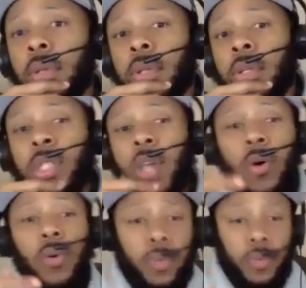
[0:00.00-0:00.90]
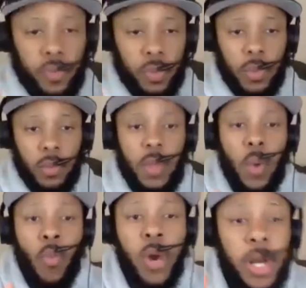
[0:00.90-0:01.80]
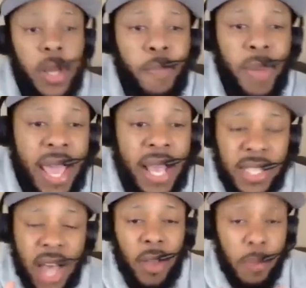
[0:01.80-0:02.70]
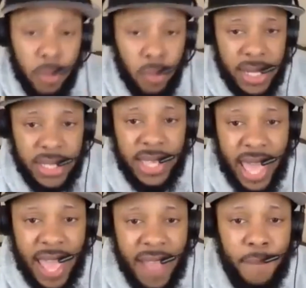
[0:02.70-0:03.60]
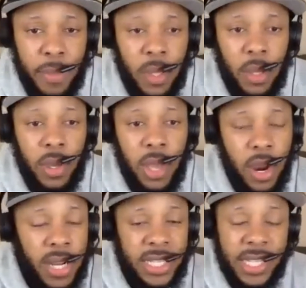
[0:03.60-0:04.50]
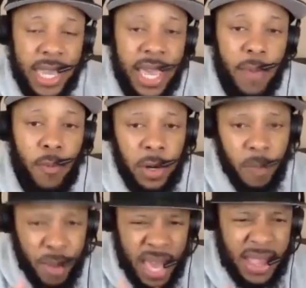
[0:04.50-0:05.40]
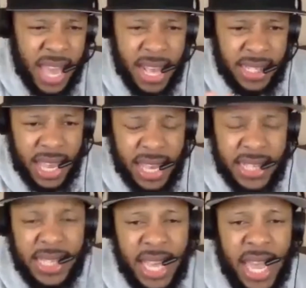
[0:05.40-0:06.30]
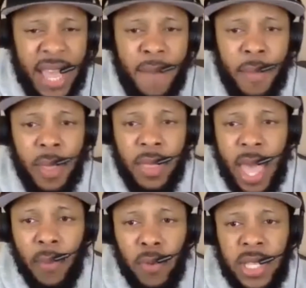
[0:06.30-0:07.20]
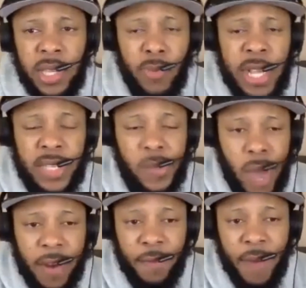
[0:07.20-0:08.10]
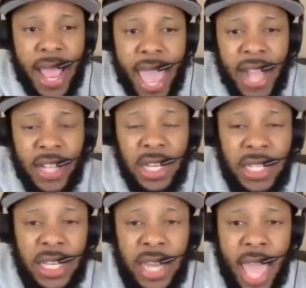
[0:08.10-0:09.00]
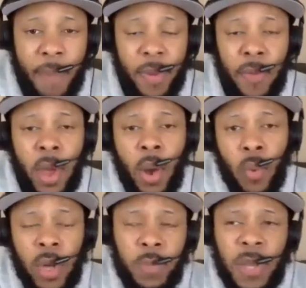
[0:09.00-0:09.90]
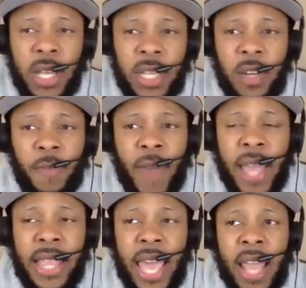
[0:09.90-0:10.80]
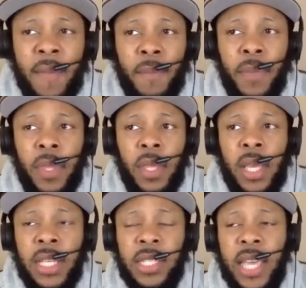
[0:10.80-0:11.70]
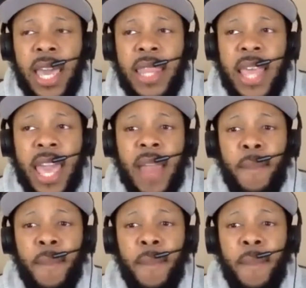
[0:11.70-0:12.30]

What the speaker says: So, one of the big talking points that Gary said, one of the big things that he said that was the reason why the fight actually didn't happen was because of the fact that he said that